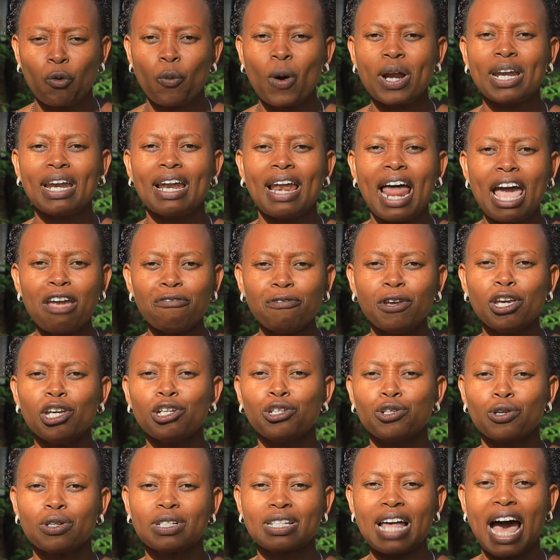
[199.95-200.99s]
When life
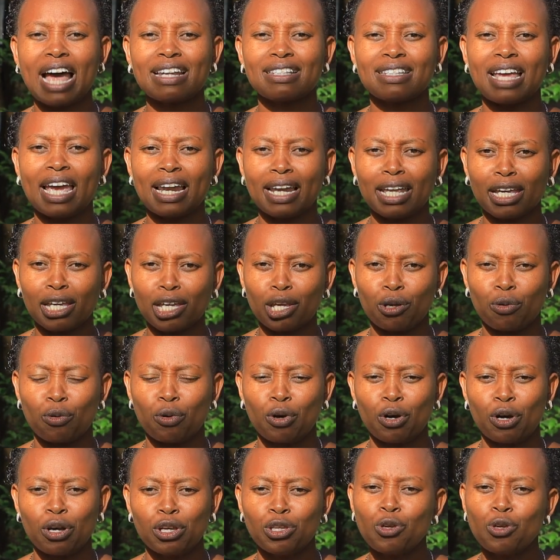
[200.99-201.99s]
issues are telling you,